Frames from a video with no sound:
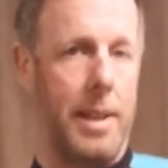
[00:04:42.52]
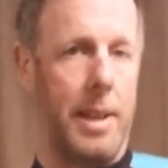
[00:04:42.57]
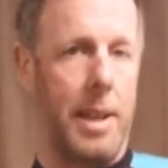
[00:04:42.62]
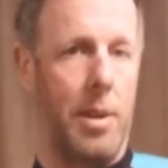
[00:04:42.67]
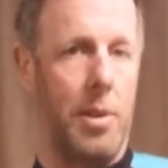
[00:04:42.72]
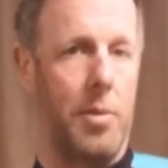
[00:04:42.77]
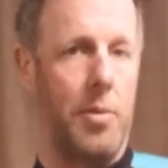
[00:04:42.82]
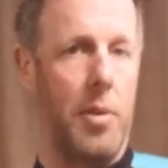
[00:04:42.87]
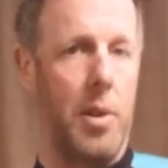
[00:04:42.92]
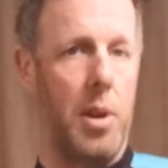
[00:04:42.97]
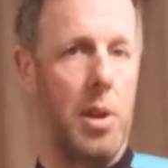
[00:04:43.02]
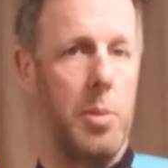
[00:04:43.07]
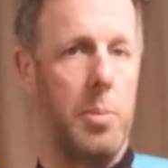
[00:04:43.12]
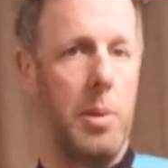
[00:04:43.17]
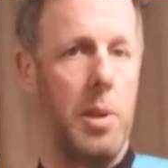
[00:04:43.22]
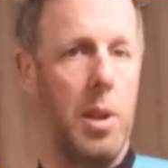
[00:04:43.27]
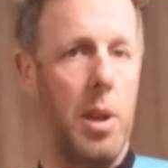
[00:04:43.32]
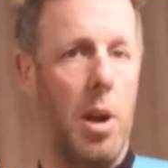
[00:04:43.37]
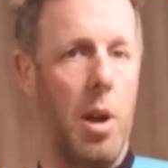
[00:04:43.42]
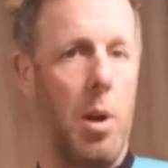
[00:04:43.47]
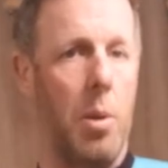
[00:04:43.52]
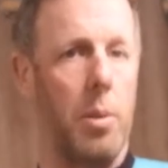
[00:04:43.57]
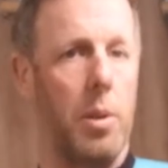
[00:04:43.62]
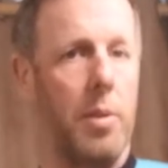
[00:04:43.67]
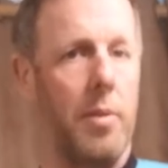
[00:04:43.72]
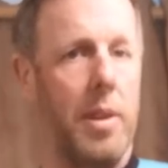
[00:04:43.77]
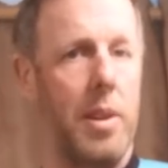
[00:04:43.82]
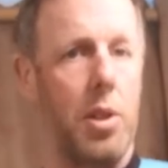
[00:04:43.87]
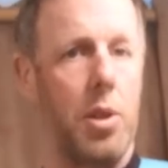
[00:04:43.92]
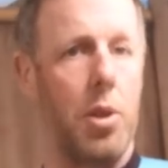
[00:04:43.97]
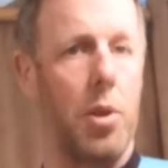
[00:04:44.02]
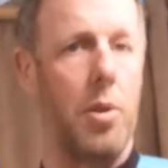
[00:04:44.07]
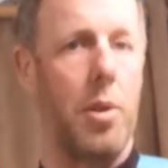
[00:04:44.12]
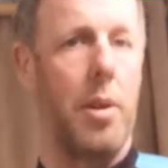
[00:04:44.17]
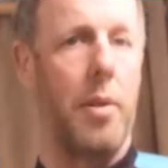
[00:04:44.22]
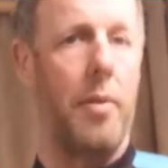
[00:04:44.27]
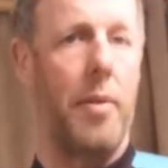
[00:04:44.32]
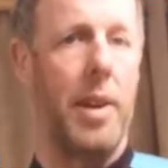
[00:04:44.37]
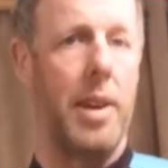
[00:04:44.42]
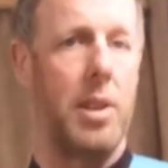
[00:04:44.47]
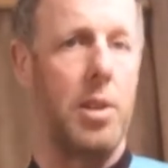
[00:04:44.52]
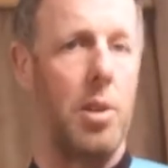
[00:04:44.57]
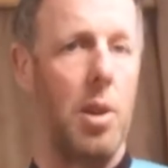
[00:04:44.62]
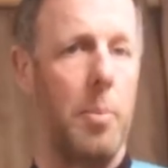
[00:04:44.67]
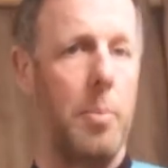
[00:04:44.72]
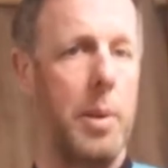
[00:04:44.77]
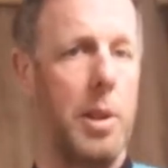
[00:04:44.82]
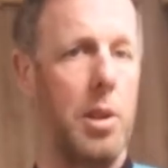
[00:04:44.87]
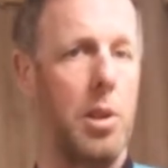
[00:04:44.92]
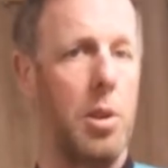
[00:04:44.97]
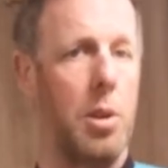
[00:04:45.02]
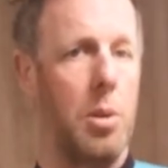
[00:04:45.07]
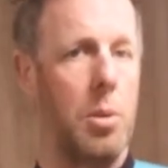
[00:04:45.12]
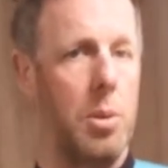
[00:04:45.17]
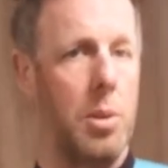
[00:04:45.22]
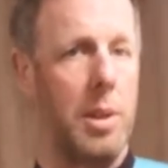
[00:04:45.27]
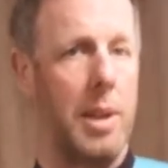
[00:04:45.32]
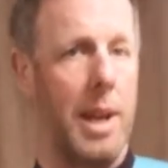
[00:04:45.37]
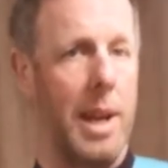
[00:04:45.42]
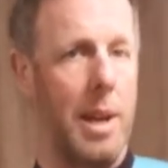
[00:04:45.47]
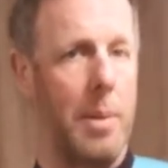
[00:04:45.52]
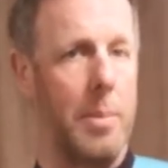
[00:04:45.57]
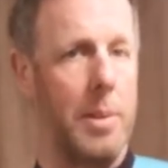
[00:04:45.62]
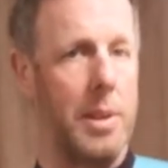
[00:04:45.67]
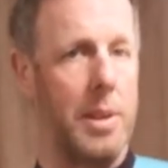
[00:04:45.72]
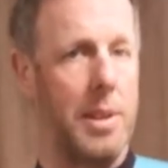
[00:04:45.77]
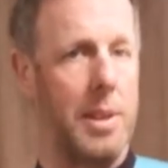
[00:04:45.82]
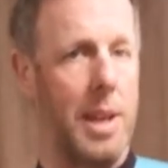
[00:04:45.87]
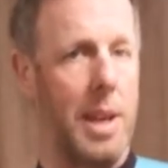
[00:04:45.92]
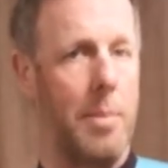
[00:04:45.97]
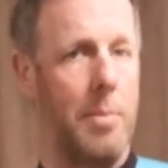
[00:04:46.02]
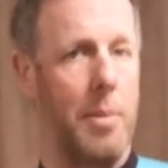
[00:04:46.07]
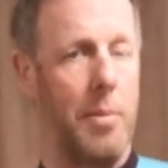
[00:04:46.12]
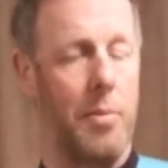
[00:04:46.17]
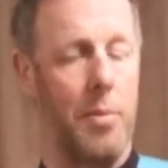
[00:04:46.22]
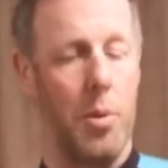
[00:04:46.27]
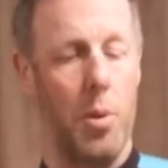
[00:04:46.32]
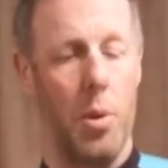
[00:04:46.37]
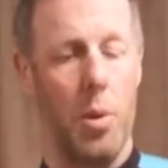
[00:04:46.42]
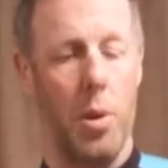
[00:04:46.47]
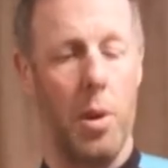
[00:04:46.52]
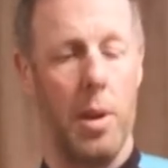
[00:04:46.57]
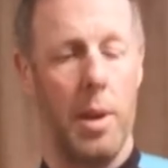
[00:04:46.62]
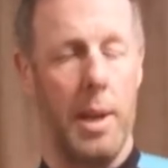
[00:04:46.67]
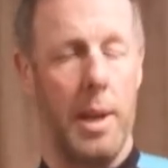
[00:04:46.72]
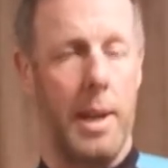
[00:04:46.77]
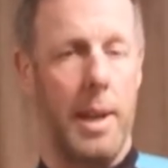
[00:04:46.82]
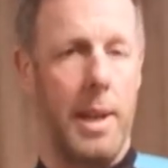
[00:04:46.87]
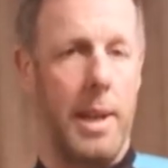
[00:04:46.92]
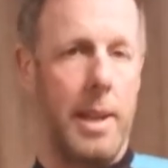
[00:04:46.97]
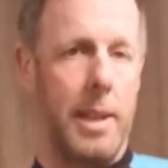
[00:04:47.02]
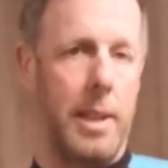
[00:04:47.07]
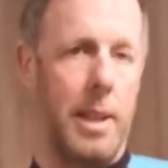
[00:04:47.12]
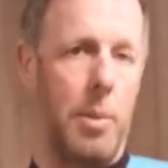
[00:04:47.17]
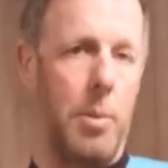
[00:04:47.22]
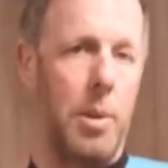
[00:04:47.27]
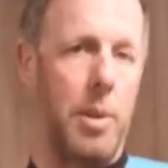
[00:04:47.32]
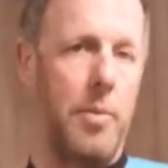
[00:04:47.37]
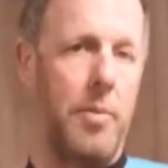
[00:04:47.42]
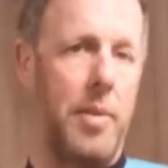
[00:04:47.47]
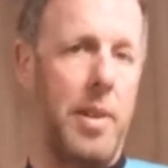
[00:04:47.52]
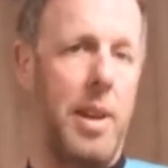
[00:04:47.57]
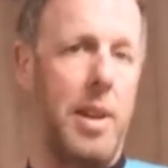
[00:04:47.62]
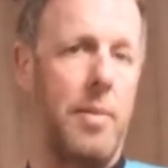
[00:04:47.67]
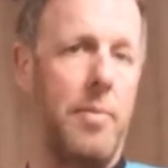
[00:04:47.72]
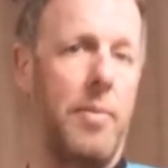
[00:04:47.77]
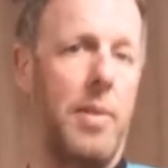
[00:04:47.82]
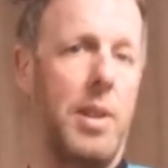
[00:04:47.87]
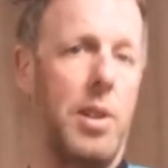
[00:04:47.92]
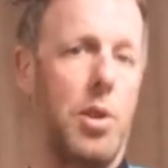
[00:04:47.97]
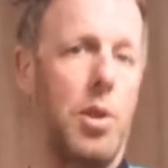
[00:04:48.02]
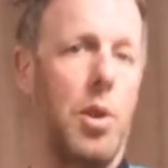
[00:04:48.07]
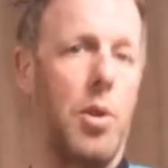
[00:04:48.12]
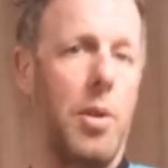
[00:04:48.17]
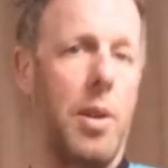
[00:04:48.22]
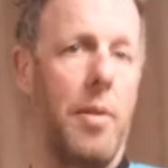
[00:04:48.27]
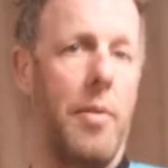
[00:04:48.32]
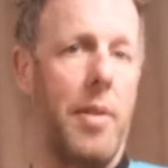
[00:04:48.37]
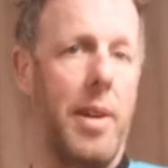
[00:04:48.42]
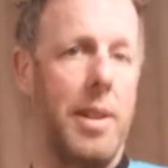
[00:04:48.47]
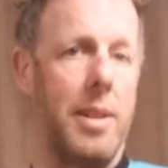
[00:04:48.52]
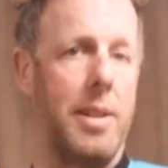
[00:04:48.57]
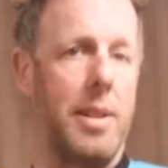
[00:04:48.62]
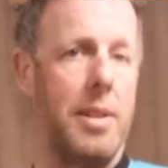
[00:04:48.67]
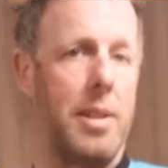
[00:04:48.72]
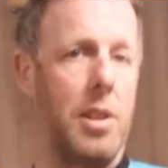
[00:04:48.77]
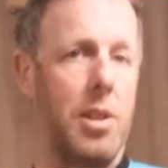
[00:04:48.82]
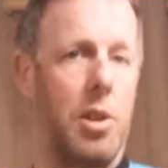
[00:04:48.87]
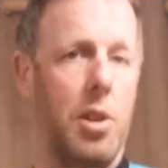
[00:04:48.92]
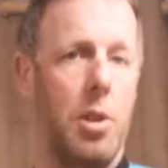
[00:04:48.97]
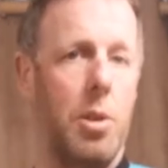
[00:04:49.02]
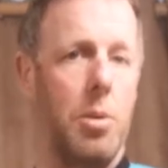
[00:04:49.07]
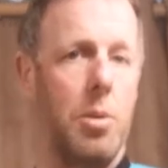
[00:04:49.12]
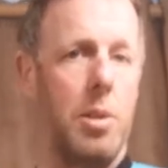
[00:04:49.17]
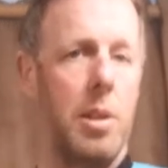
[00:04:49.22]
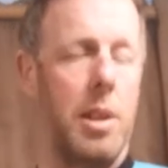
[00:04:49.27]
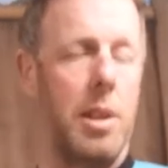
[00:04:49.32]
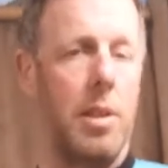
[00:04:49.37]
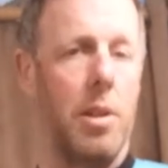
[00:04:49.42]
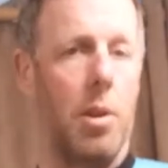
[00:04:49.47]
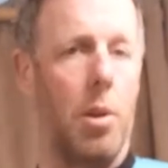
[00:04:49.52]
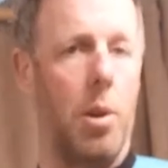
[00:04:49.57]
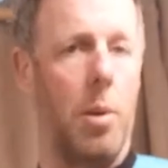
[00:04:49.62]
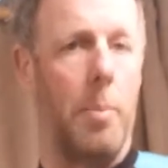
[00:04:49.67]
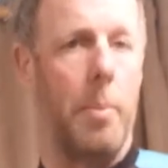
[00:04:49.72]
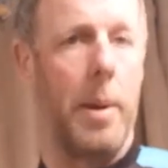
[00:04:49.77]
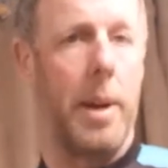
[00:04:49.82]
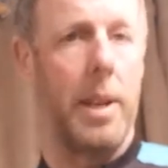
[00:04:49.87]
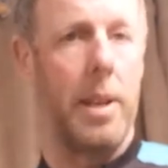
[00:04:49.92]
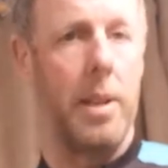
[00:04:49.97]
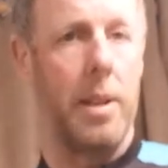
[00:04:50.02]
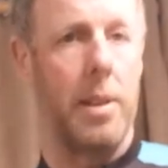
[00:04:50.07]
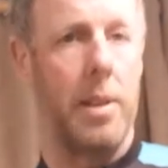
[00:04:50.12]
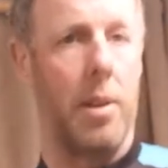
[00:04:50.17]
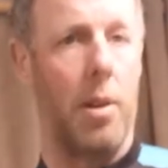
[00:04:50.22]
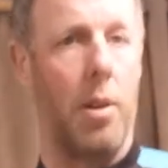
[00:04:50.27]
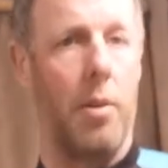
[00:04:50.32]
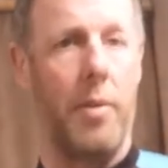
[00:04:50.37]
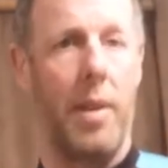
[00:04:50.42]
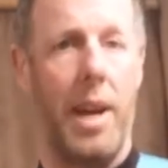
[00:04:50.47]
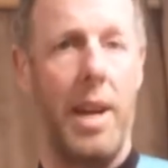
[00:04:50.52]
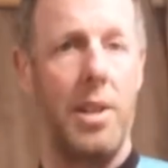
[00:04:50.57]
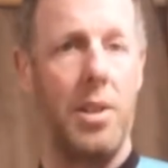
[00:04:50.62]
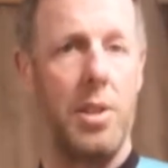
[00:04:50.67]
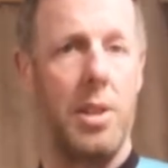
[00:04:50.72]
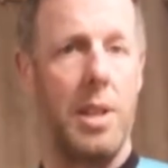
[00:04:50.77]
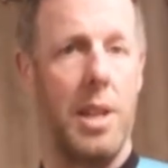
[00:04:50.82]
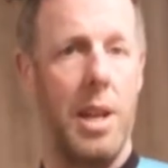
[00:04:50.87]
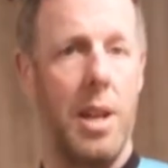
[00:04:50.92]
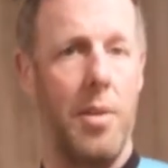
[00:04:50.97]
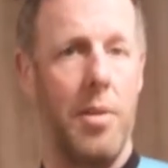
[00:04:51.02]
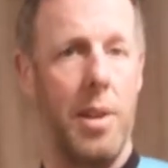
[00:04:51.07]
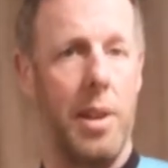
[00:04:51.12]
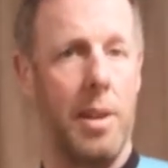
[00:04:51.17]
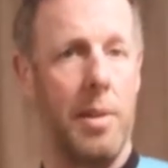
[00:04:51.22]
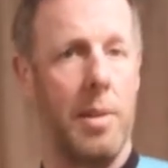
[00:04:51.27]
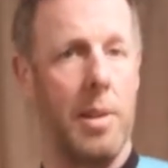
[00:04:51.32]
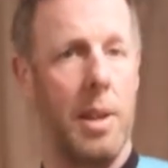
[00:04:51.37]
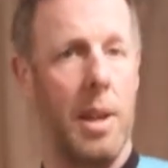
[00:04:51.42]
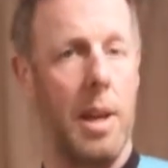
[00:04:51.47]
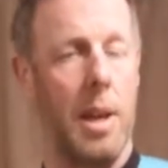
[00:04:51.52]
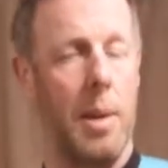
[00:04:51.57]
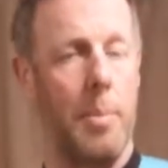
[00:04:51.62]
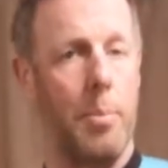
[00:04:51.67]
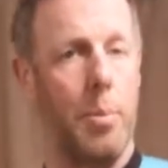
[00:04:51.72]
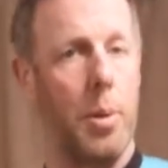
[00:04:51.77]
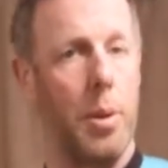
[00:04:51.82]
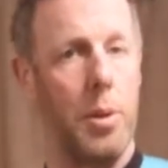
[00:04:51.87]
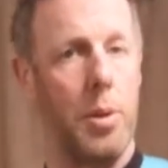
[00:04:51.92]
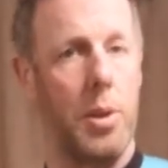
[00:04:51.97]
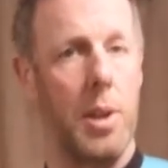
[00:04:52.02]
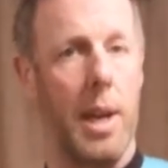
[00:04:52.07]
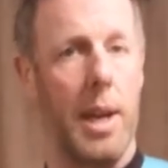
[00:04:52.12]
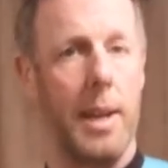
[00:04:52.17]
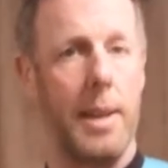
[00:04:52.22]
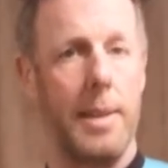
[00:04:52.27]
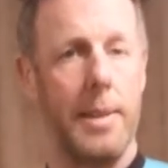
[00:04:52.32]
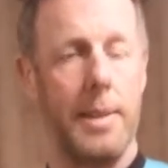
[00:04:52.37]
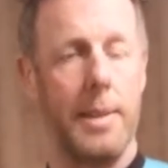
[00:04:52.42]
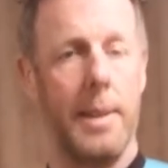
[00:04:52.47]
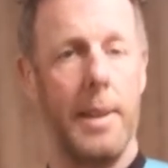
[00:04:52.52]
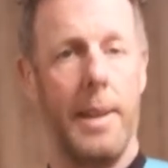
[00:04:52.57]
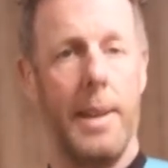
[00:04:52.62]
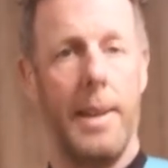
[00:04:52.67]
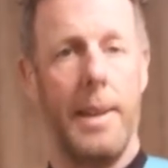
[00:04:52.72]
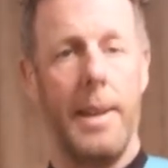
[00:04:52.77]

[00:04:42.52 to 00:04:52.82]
Now, as far as we know, the Venturi effect's not been used in helmet design before. Now, what the Venturi effect is, it's used in all manner of engineering uh, projects.